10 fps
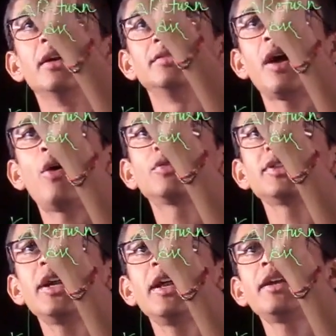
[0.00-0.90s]
The
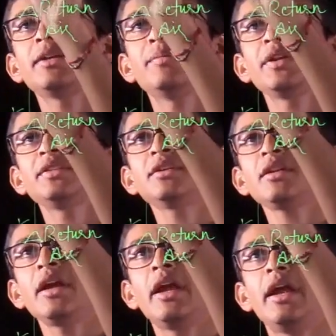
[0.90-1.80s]
outside air
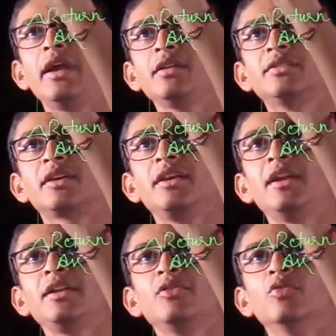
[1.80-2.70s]
temperature and the
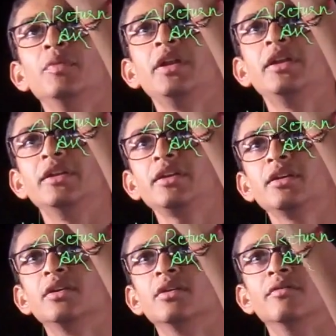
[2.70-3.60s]
relative humidity
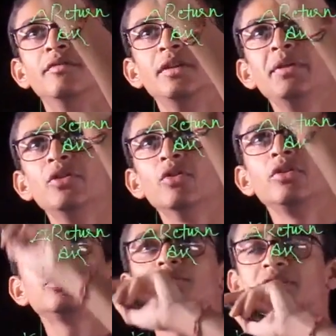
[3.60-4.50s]
will be
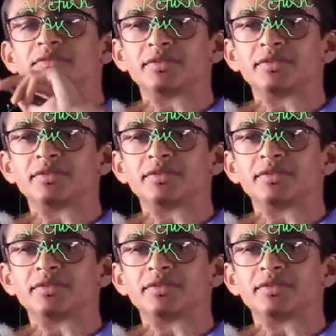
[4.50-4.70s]
known to us.